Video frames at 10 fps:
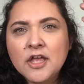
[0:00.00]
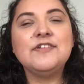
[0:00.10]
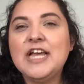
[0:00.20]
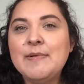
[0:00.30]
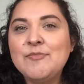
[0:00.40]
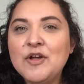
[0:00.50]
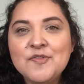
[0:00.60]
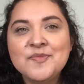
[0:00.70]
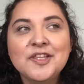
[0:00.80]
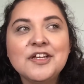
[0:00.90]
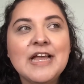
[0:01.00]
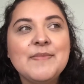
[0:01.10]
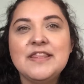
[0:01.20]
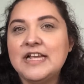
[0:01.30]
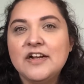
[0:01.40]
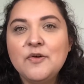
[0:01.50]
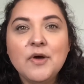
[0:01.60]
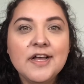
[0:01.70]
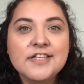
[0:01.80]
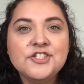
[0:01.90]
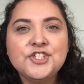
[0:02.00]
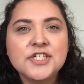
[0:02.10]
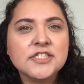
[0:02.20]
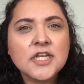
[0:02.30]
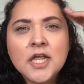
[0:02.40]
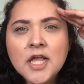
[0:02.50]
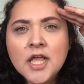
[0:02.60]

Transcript: every time my boyfriend would look at me, there I was, just,